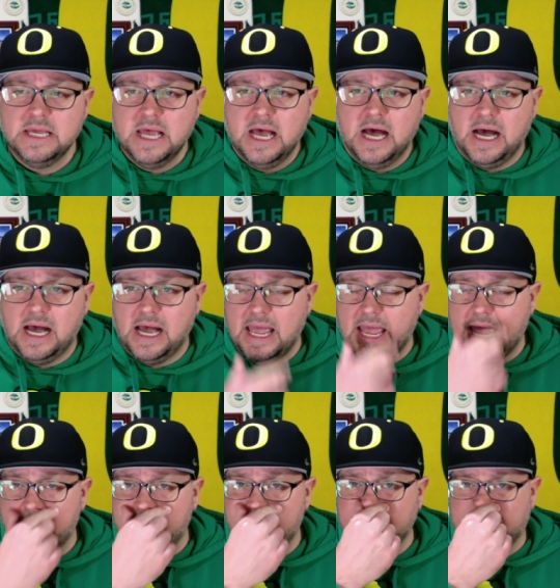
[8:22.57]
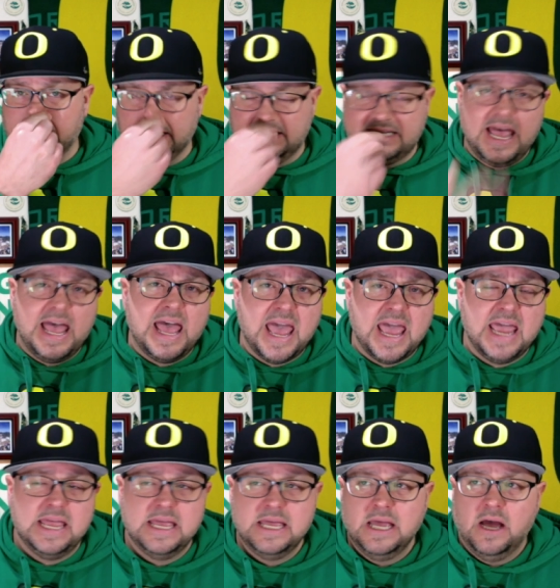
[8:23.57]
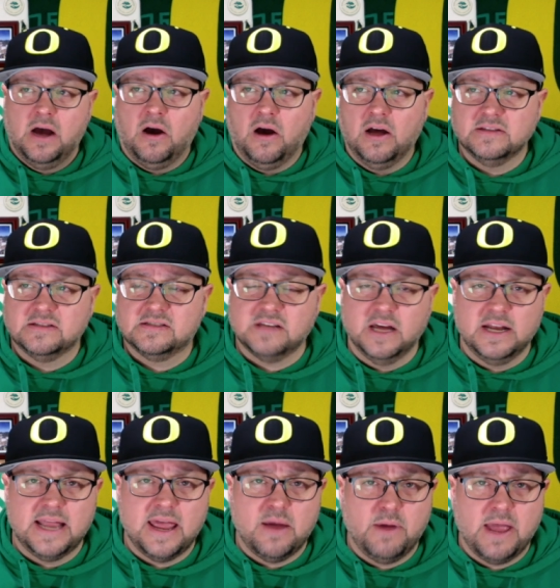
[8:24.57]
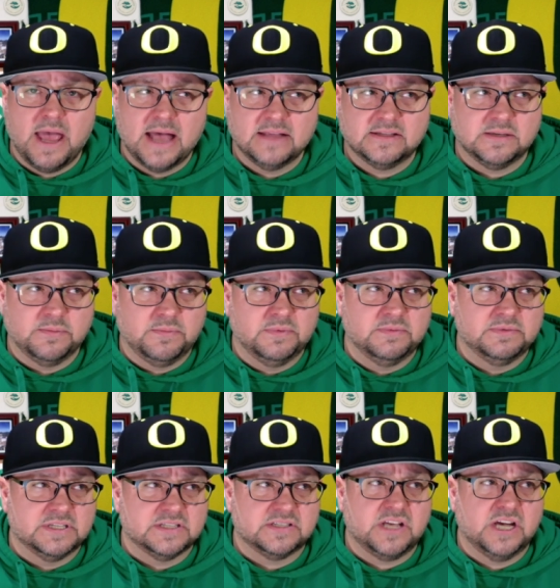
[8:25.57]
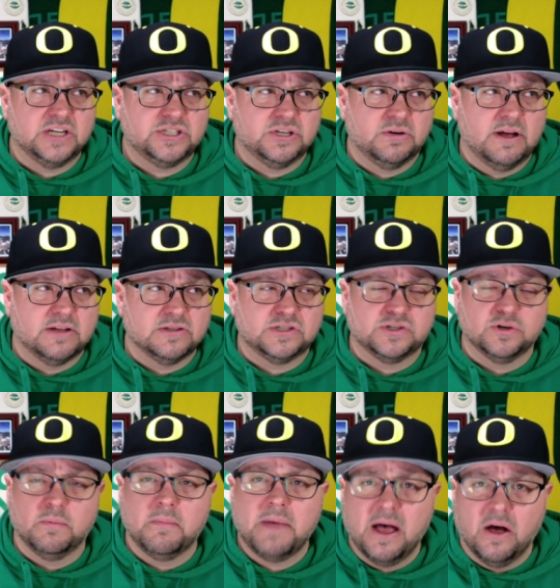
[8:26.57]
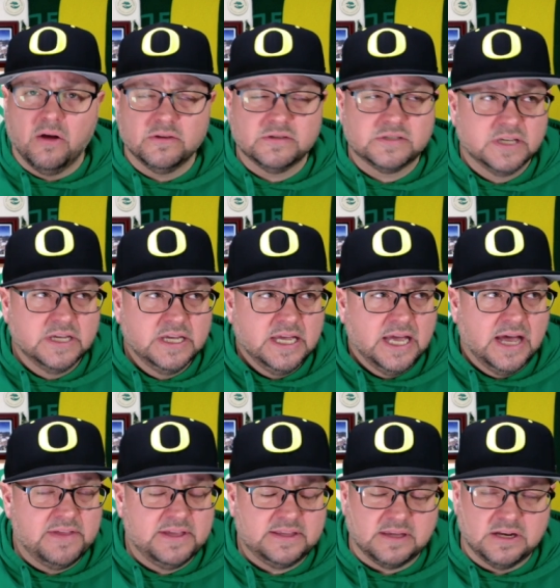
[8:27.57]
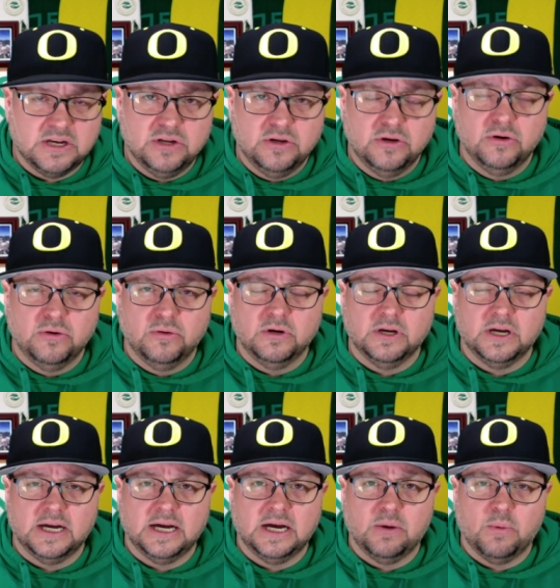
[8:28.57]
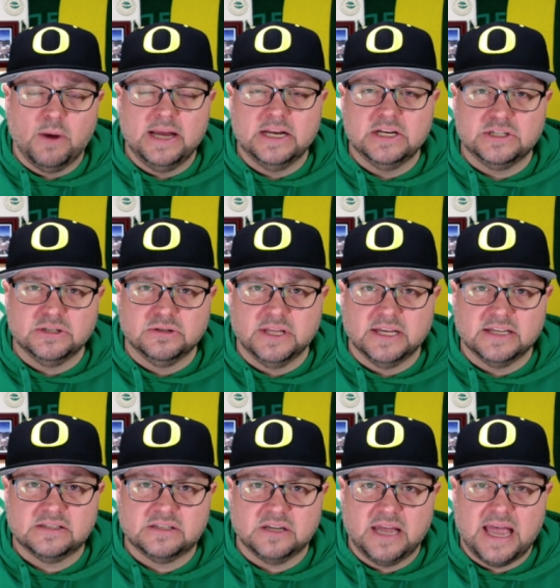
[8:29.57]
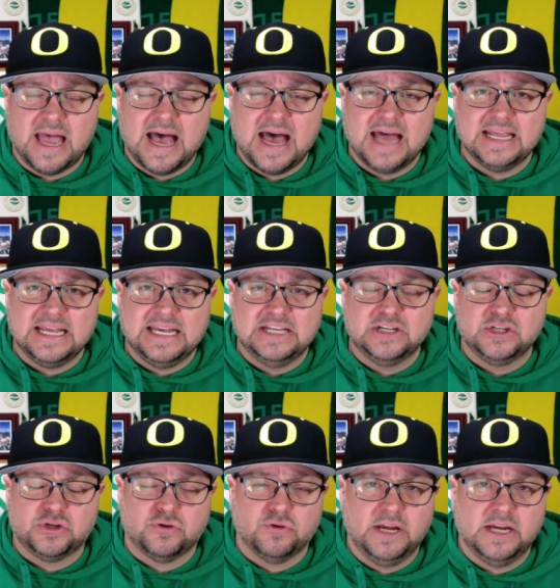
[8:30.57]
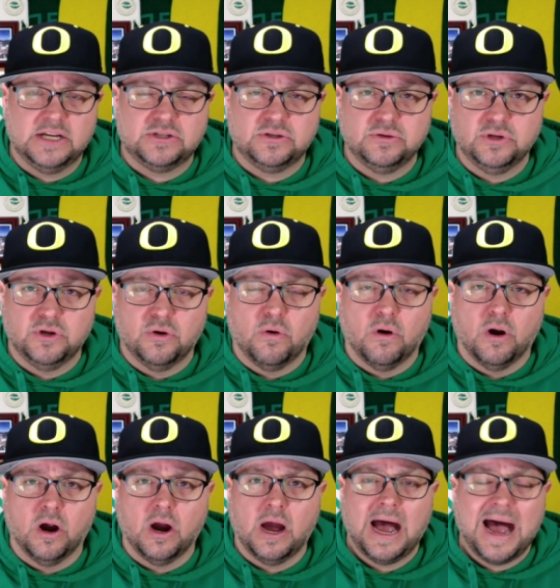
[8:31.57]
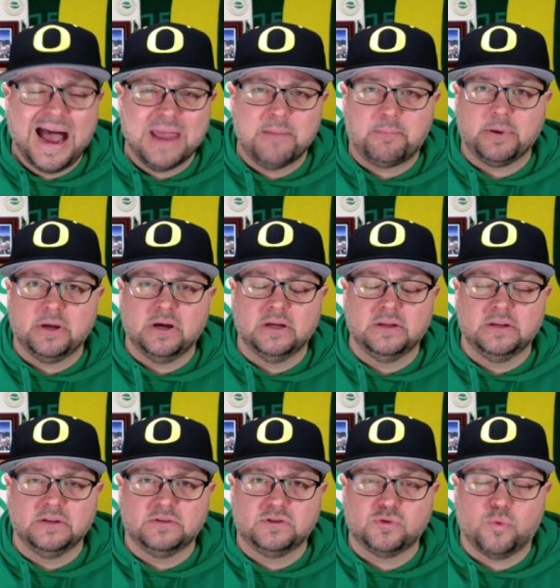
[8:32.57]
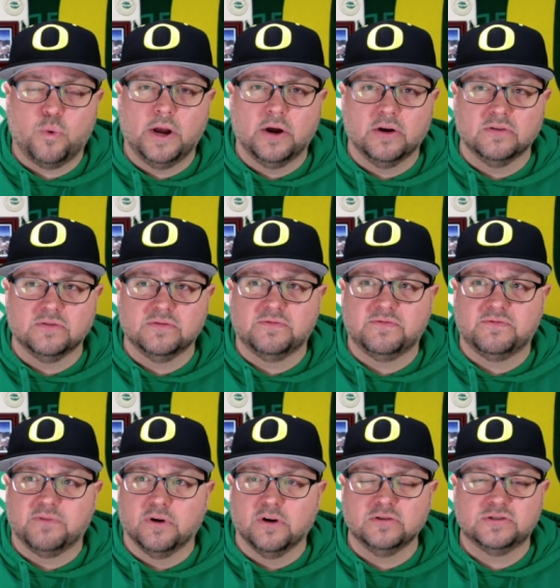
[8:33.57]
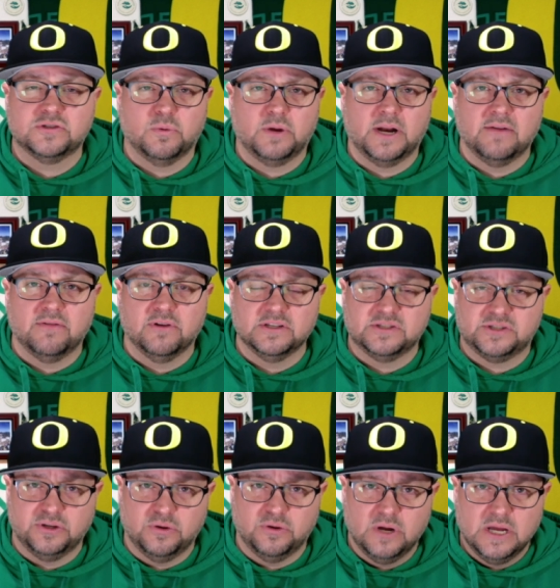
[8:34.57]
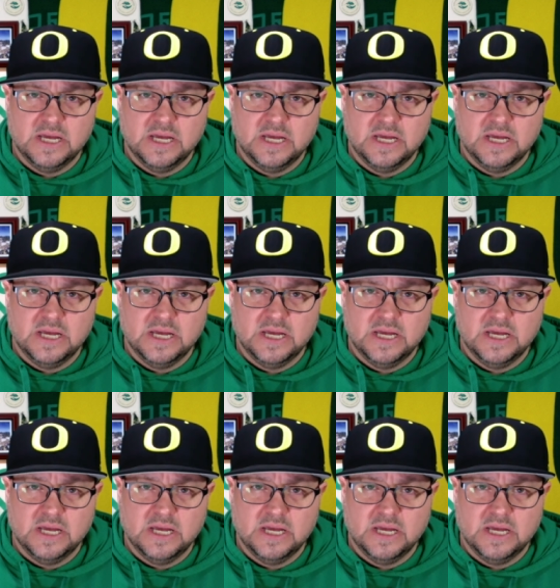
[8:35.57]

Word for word: Uh, and then today, on Sunday, we had some discussion around Sir Mells. I think the new uh, way to do this to add intrigue to your hype in the Twitter verse or whatever is to